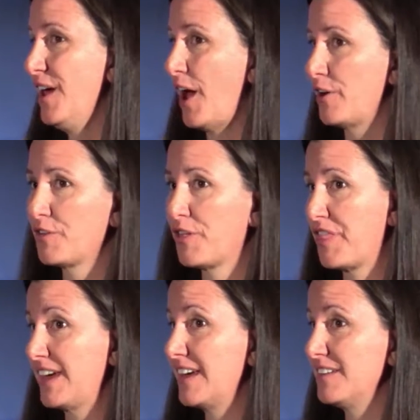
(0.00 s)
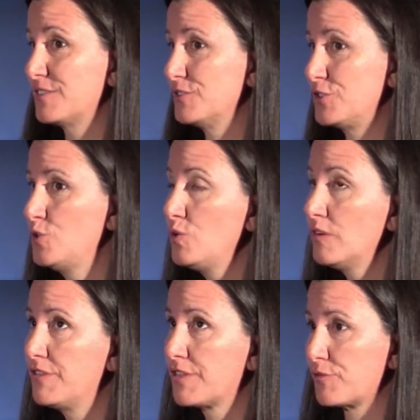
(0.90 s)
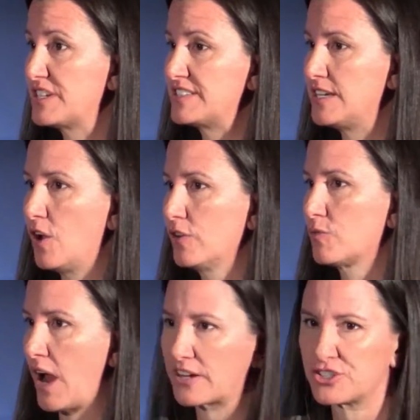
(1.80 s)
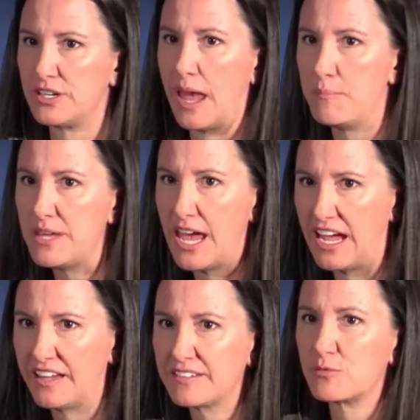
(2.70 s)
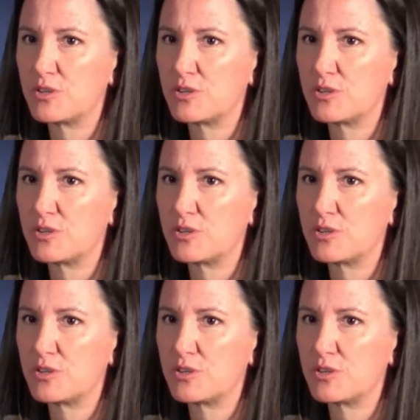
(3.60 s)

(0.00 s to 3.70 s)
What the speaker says: Another thing is 2 of the 3 CEOs were actually MBAs,